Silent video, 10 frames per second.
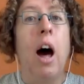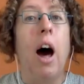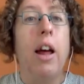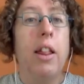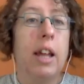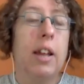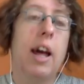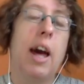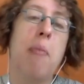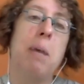I think
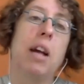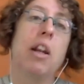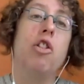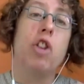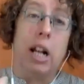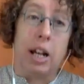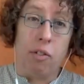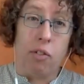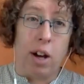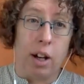they're aiming at a chilling
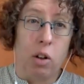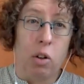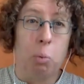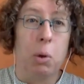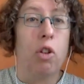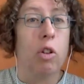effect, which is